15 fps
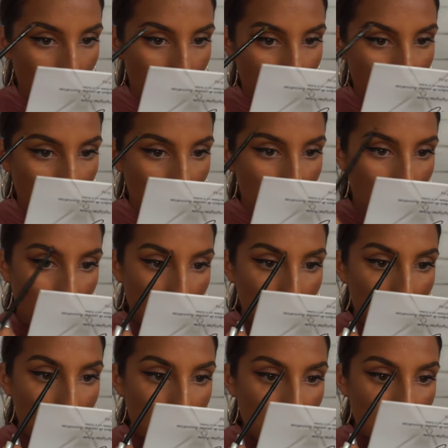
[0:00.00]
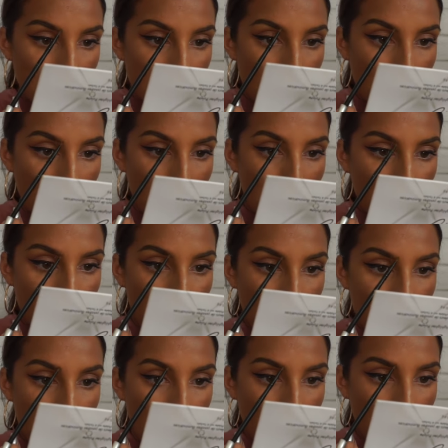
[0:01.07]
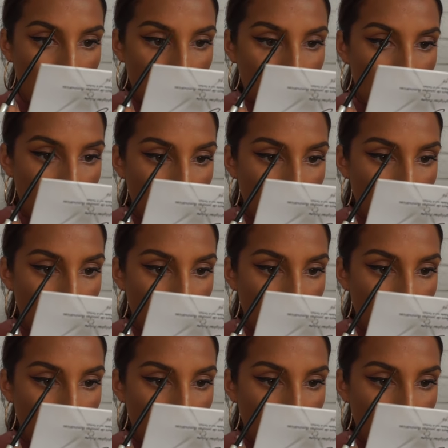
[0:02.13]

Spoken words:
fill it in because it's like a perfect height